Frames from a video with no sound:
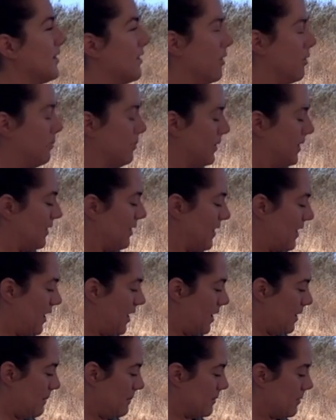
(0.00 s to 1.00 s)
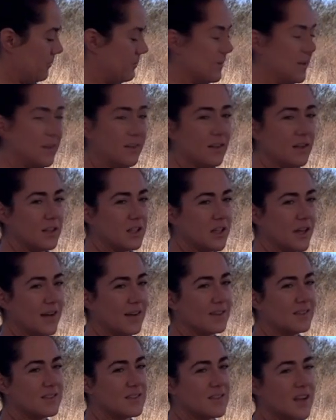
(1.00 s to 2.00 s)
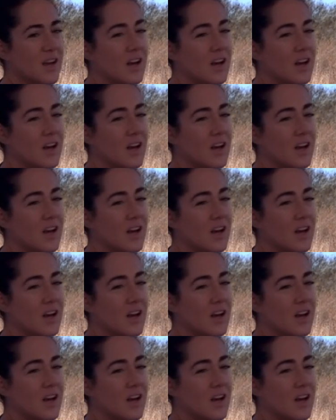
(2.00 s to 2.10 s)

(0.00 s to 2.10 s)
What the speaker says: opening the hip, opening the chest.